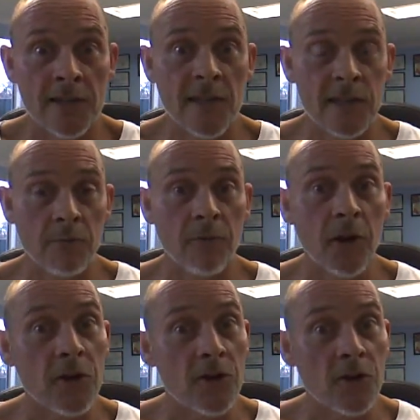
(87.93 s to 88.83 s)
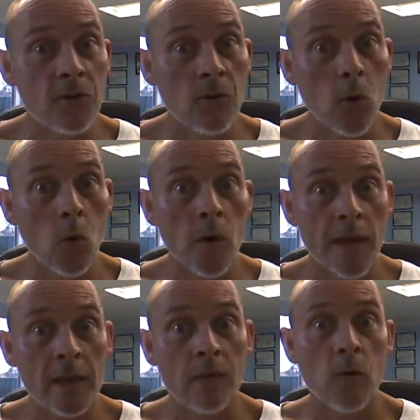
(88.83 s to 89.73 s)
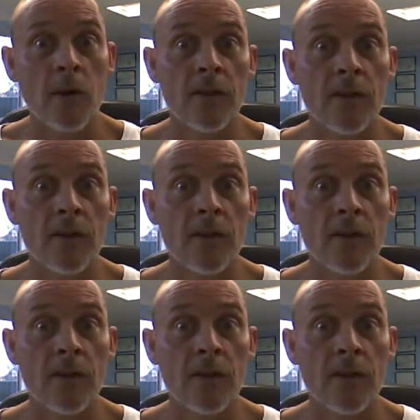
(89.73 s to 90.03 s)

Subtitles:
things approach you, or in the foreground,